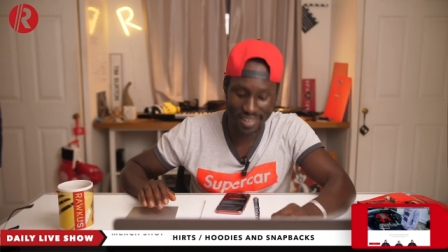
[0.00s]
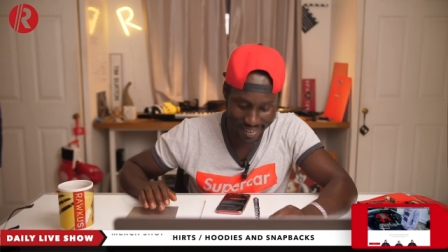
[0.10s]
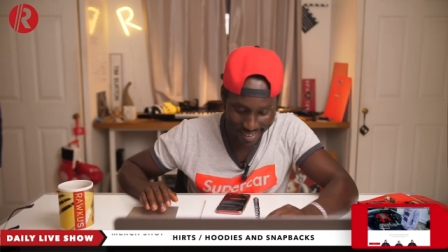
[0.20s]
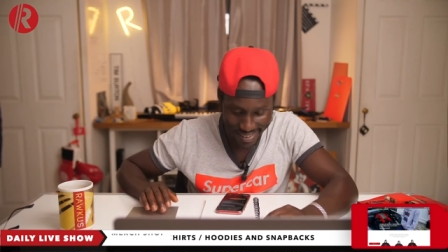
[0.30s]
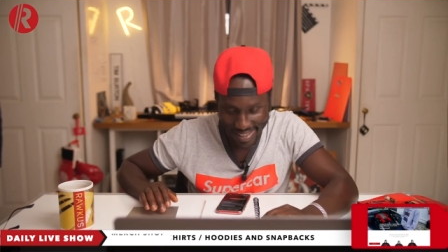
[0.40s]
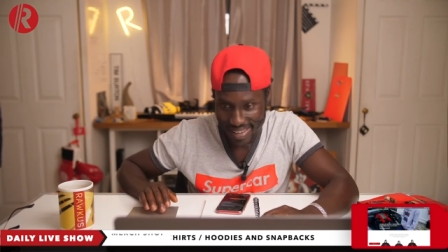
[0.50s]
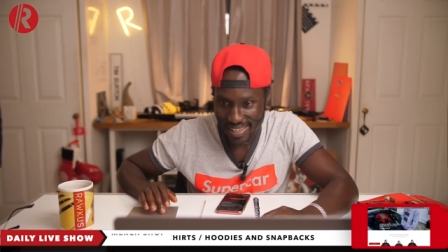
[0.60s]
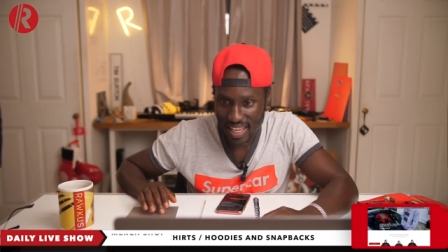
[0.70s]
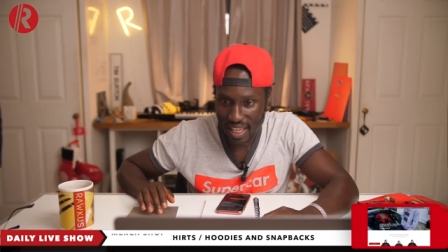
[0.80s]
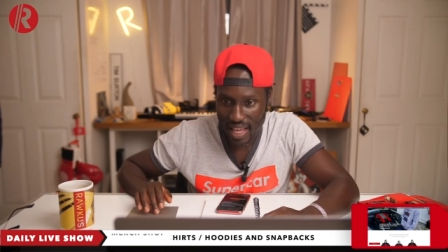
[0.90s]
see.
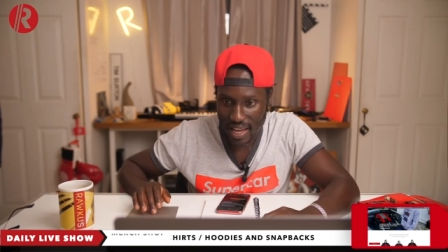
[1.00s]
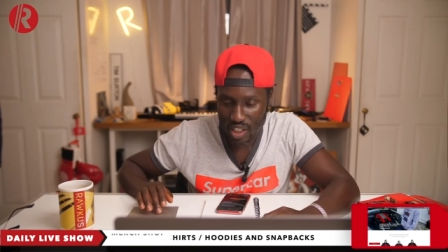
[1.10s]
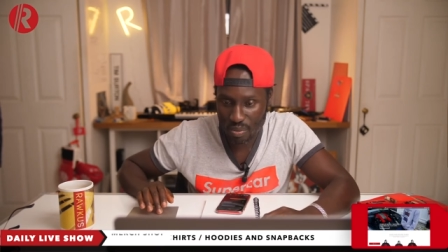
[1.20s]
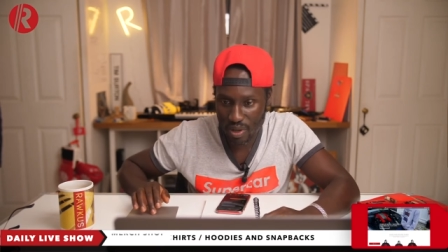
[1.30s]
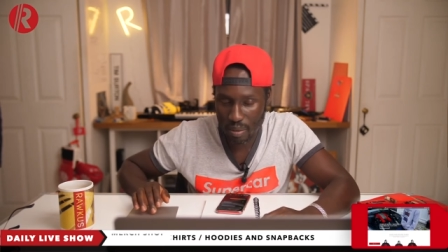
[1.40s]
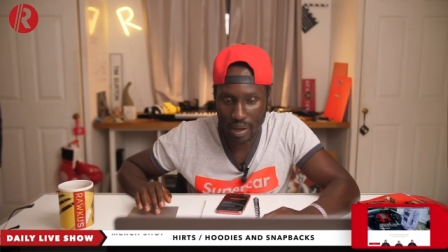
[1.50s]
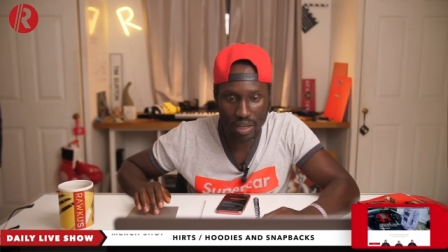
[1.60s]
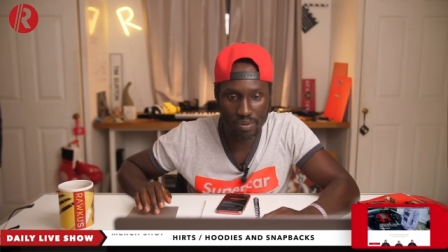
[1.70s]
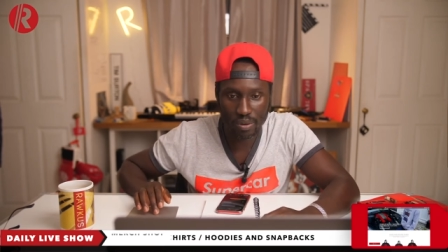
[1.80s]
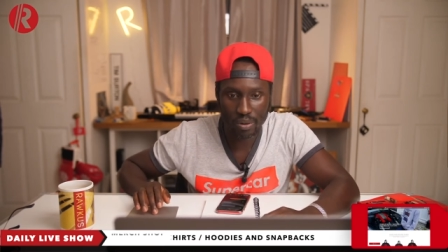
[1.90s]
Yeah, that is pretty
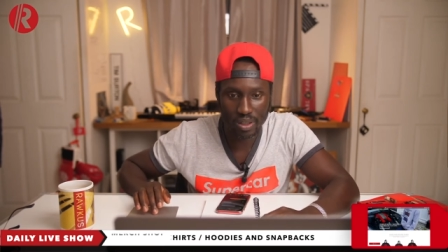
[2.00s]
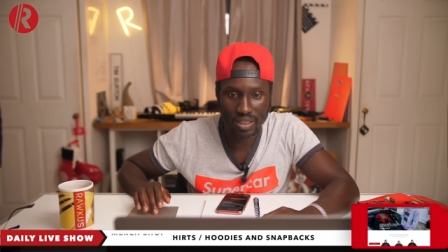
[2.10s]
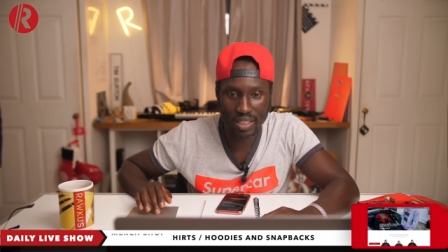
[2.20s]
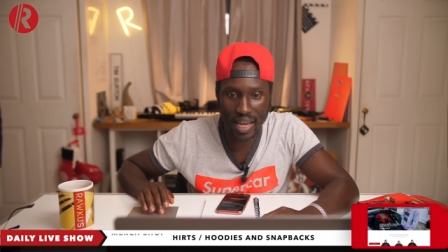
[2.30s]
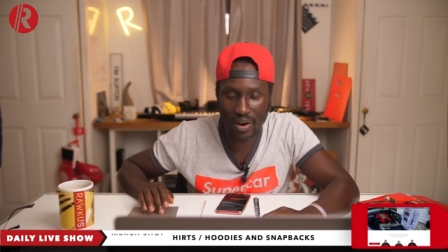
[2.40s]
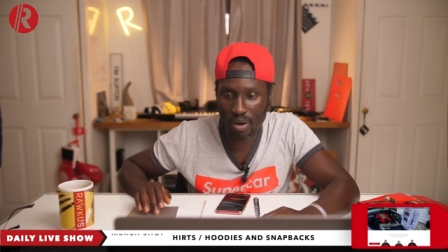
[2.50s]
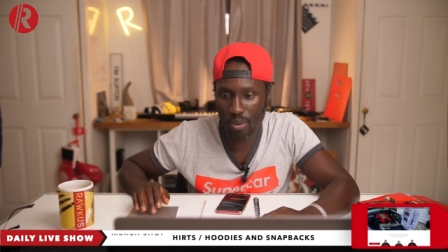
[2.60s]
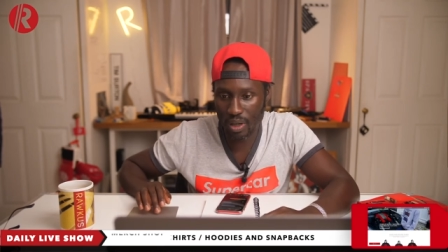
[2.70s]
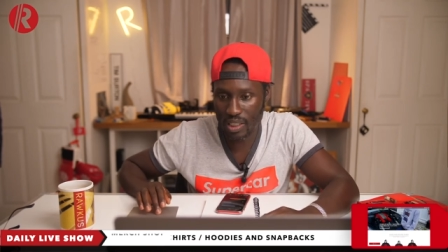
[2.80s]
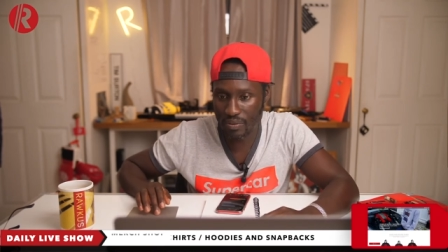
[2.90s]
painful. It's
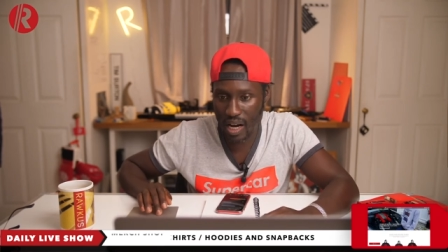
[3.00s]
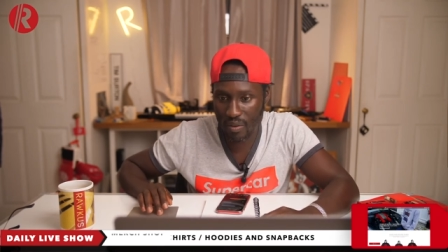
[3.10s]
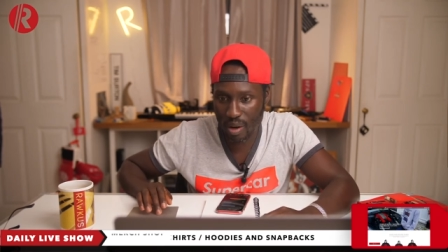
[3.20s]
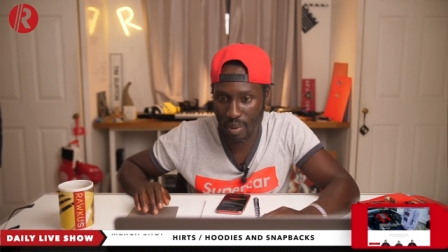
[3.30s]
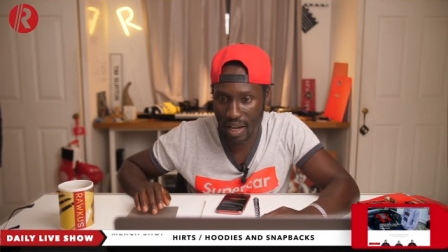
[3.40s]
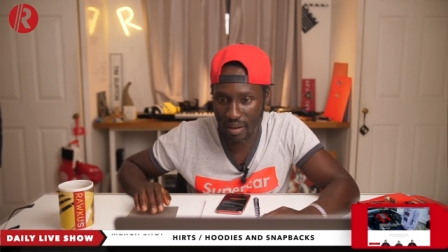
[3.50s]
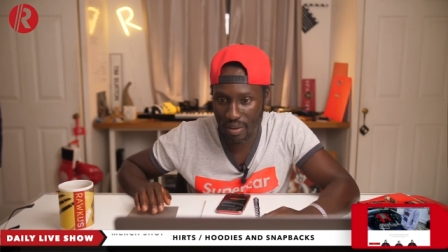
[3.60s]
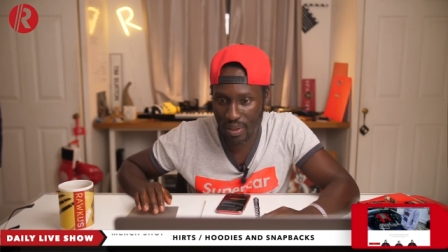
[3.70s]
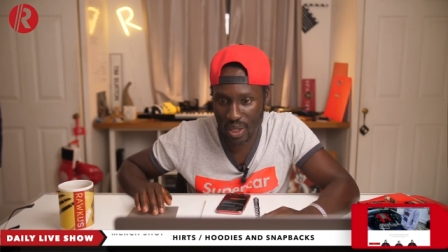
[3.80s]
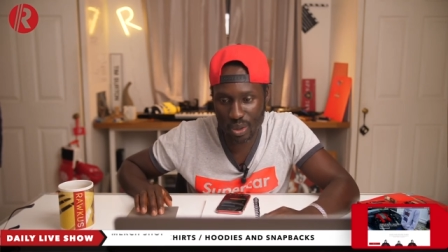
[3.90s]
terrible. It's very, very bad.
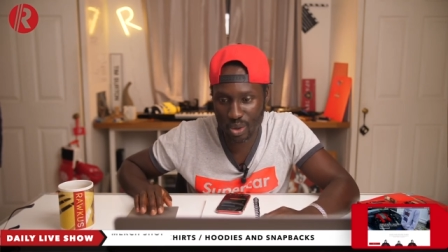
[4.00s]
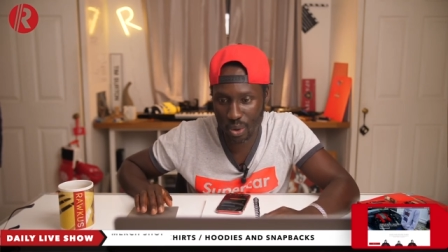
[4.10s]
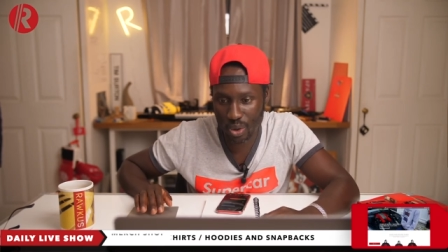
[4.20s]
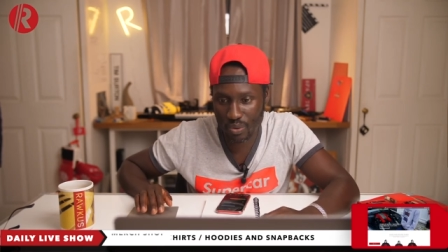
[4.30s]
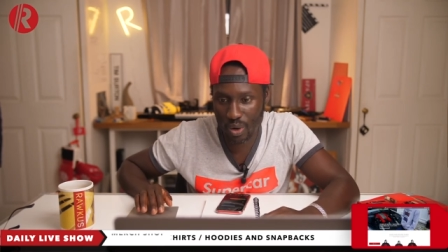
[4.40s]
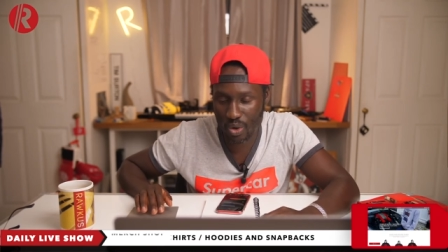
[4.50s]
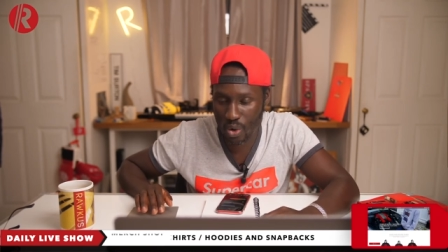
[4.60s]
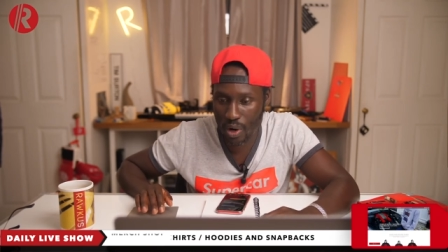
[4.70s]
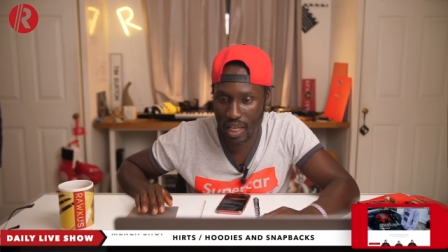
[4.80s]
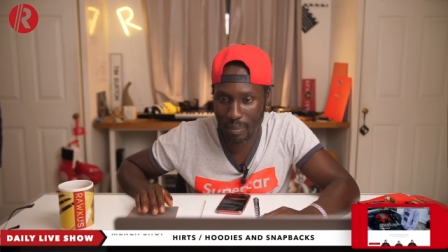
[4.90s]
Thank you, George, for
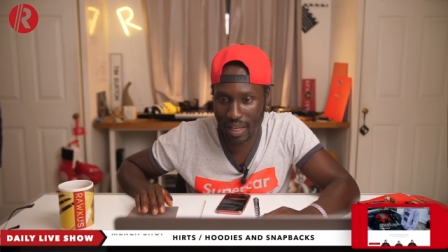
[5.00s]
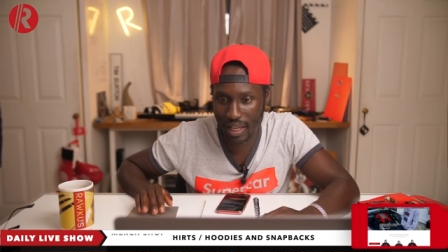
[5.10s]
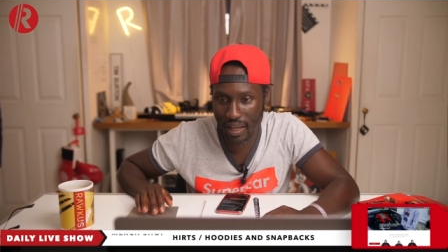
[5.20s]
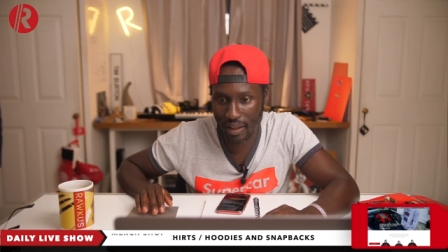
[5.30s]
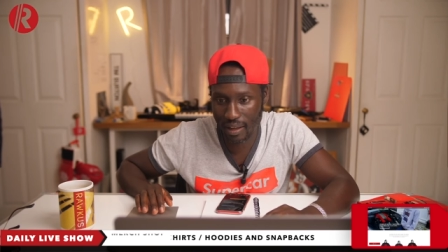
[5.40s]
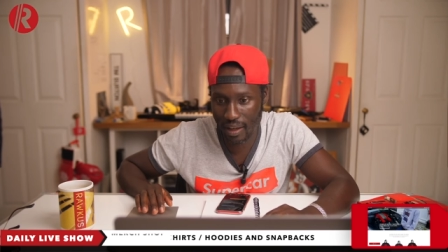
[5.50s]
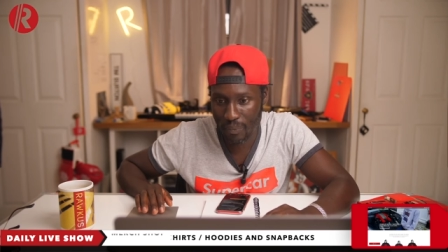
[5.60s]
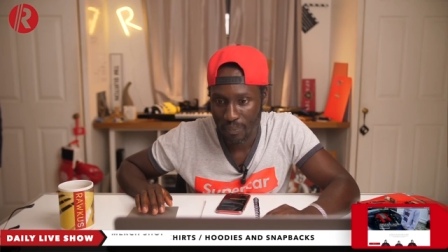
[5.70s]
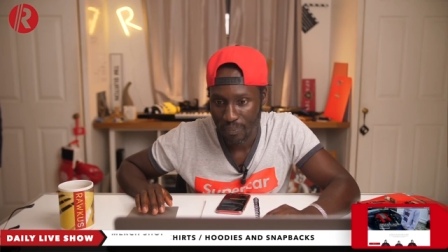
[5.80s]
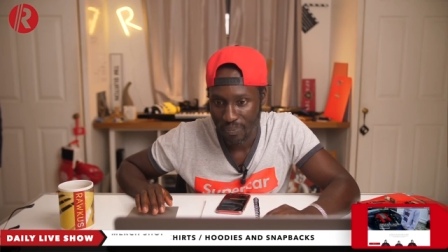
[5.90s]
ruining my night. Yeah?